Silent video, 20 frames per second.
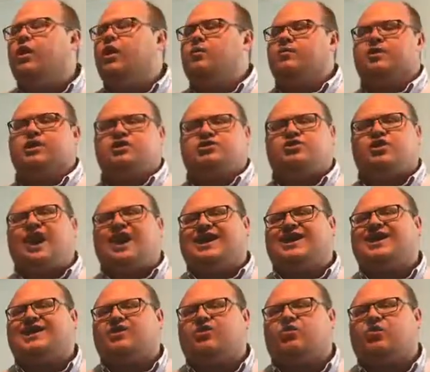because you're not
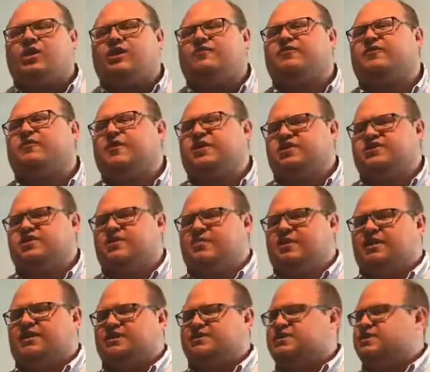getting the right information to
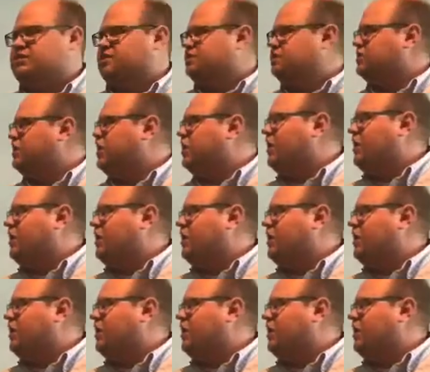make decisions.